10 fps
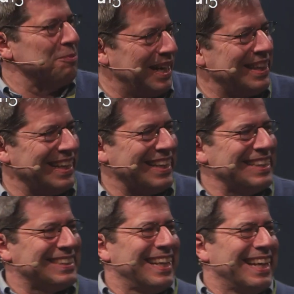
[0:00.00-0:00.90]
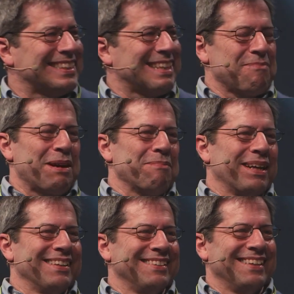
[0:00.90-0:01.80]
I think that's saying something, but
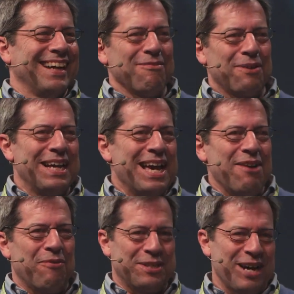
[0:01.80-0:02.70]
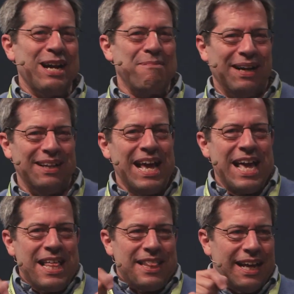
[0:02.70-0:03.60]
yeah, if we talk
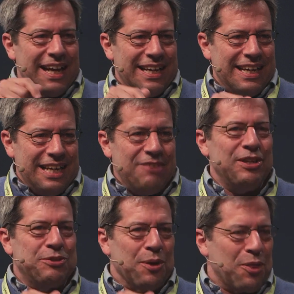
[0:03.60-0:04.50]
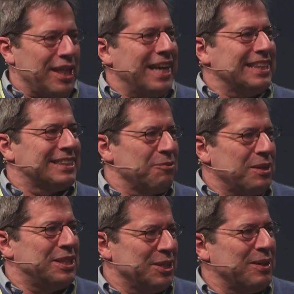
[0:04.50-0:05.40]
about the individual things that
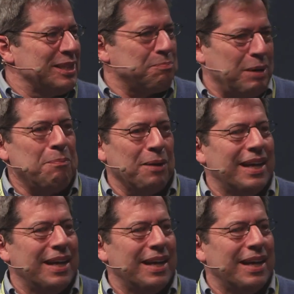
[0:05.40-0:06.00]
we do as people,